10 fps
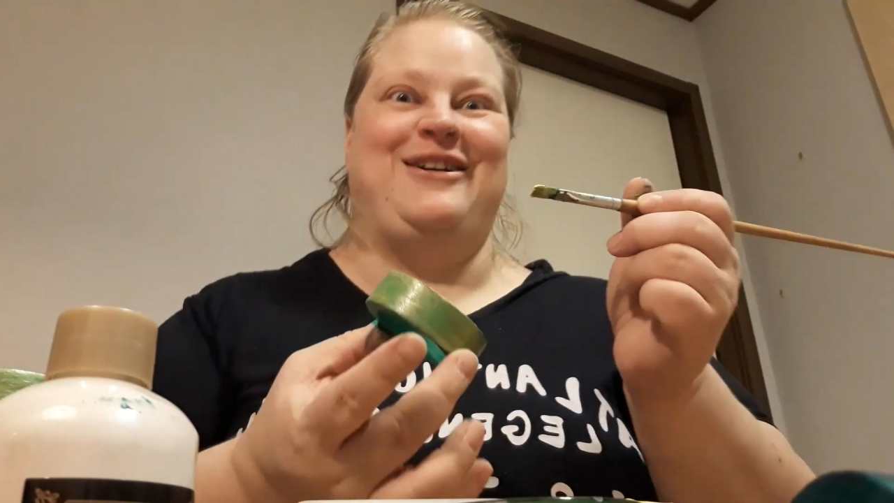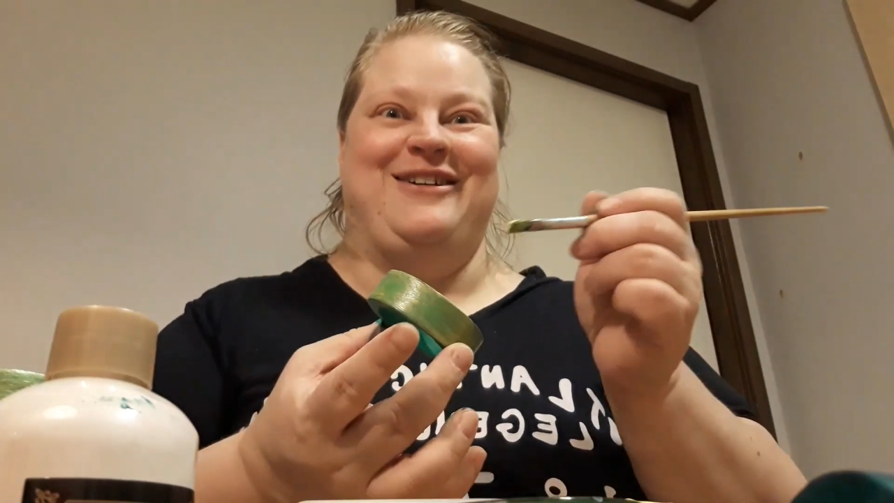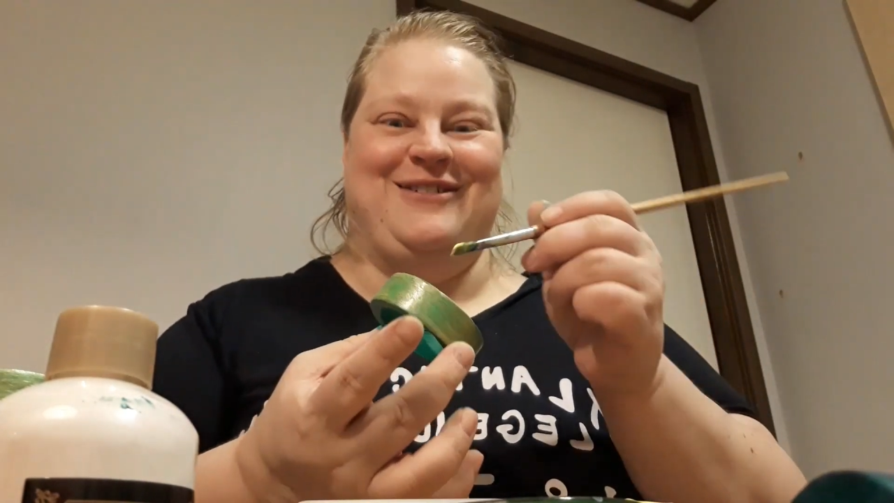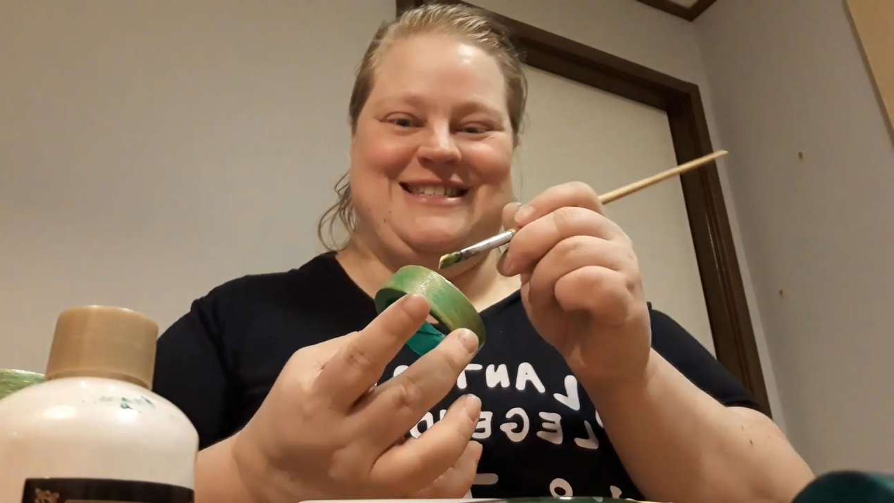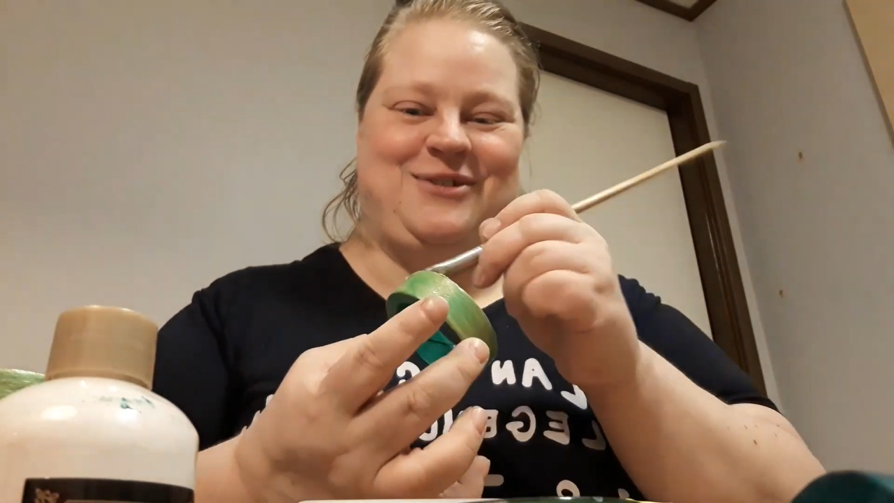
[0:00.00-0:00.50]

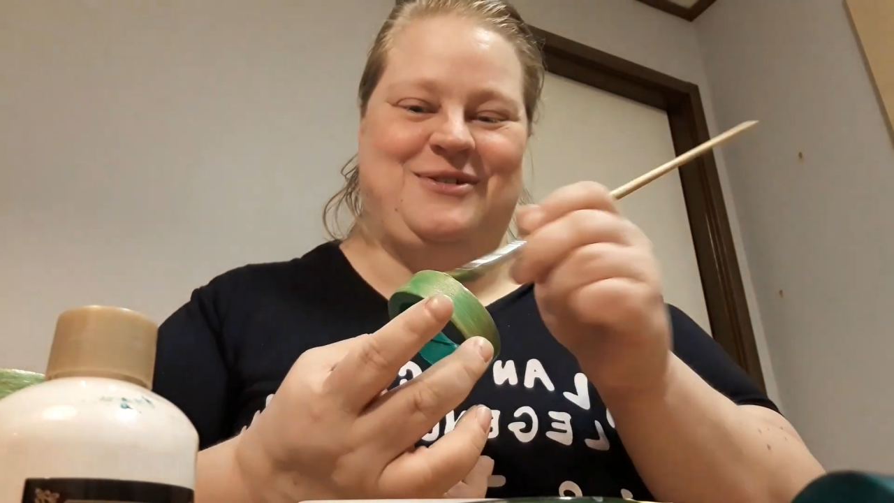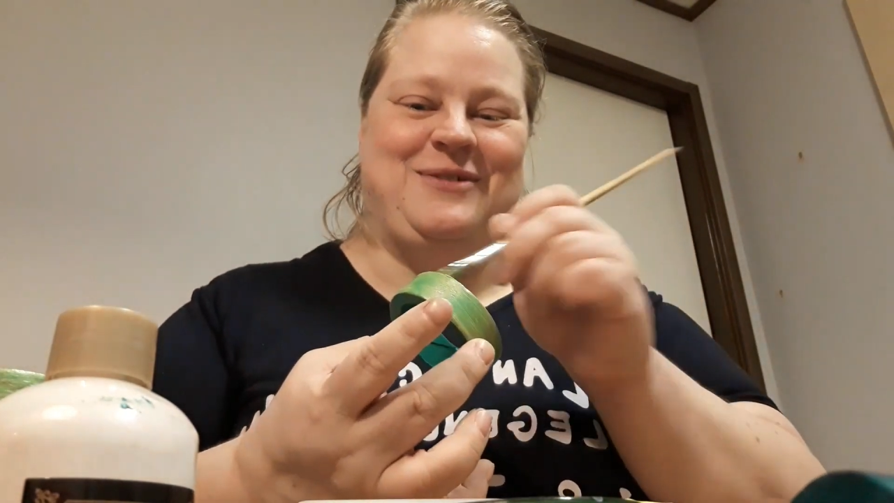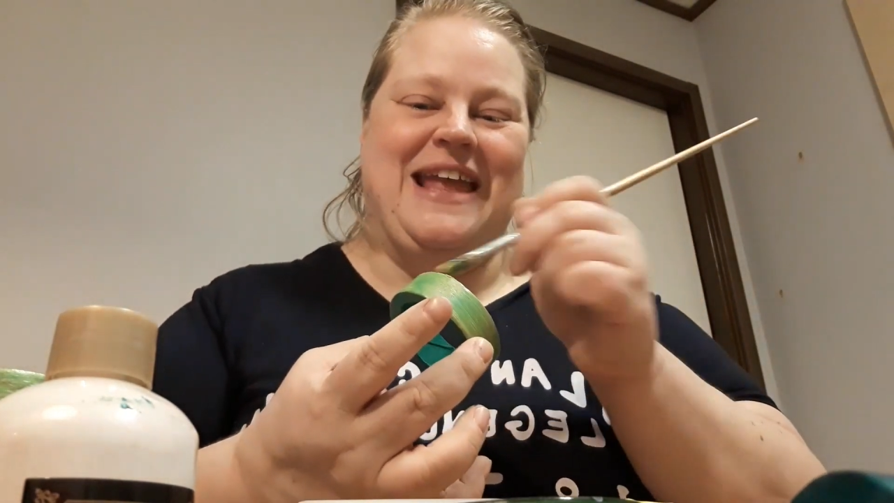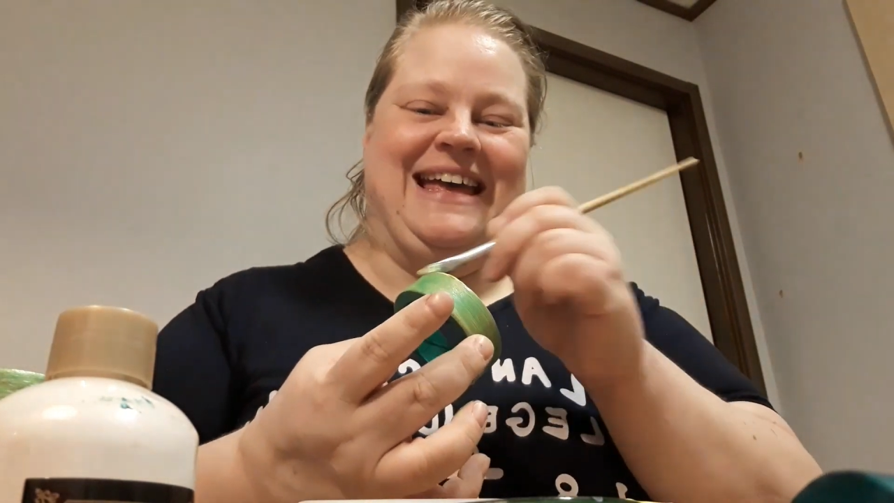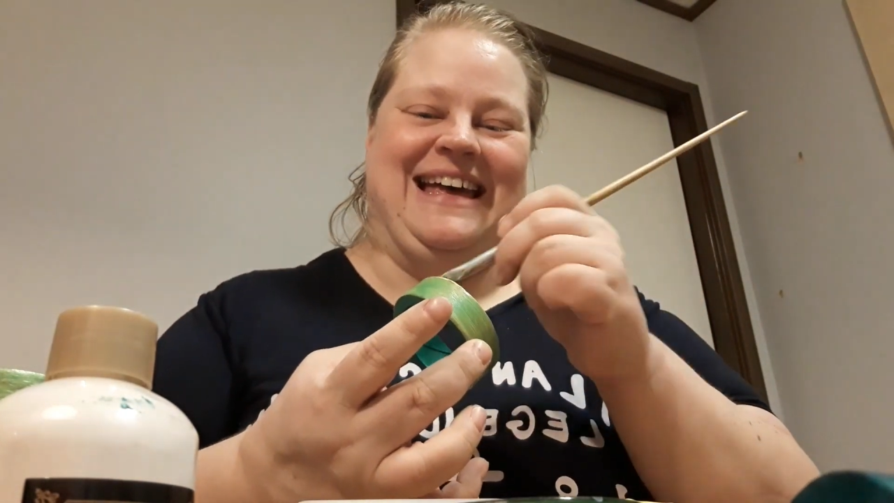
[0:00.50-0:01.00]
that will start it
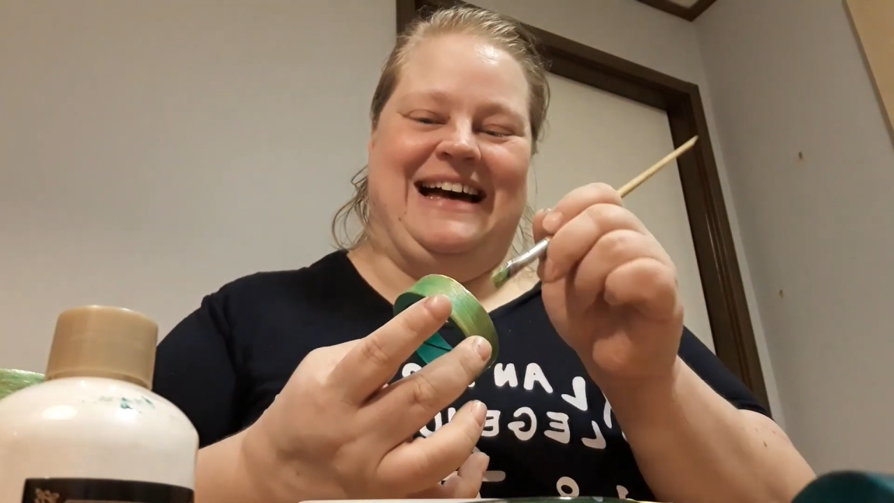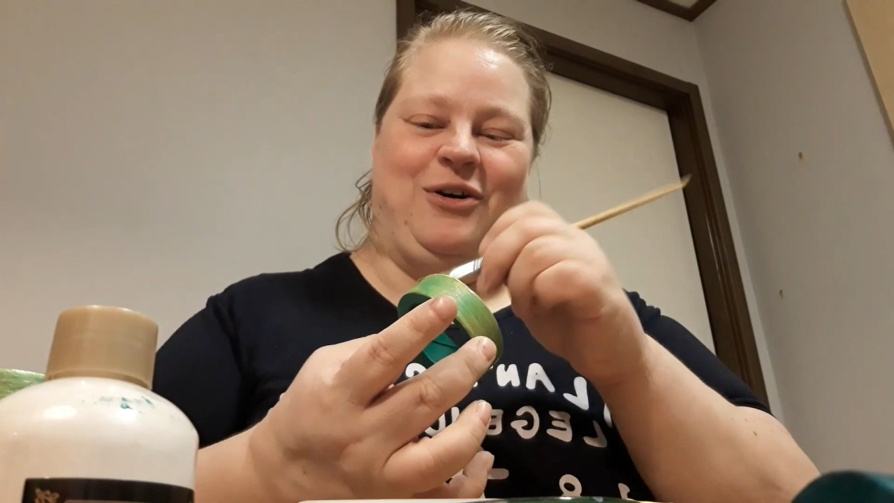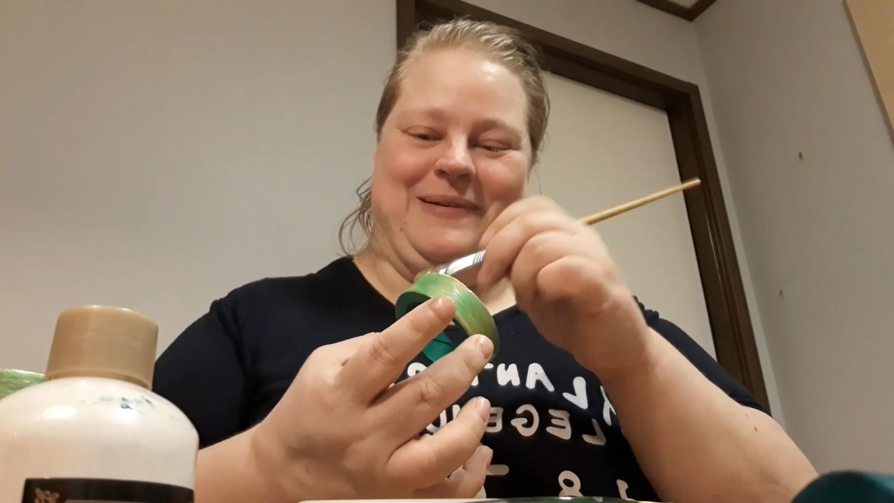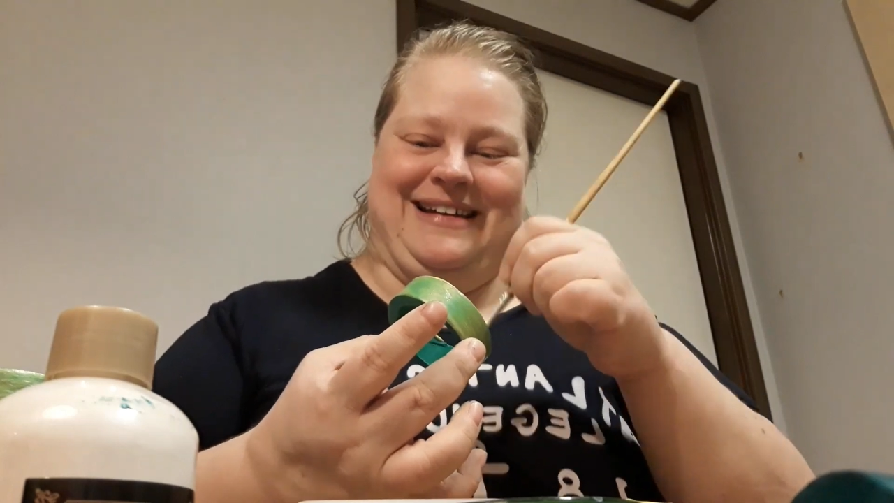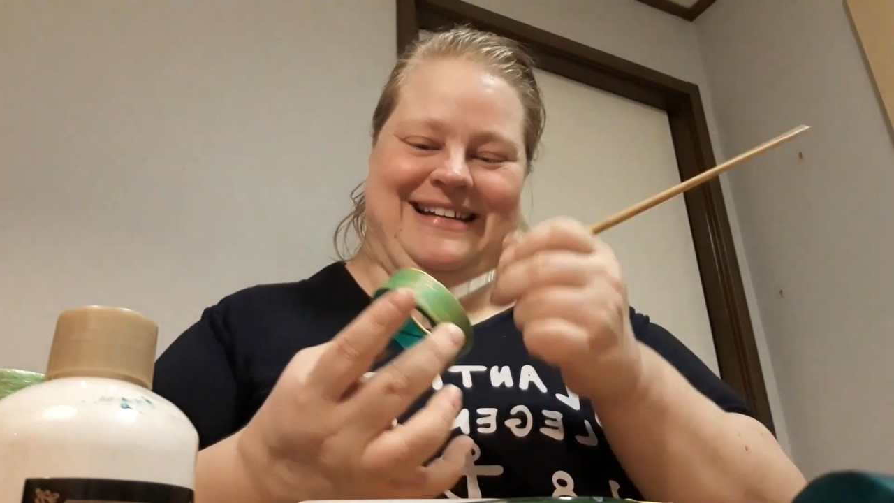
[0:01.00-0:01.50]
off. I hope.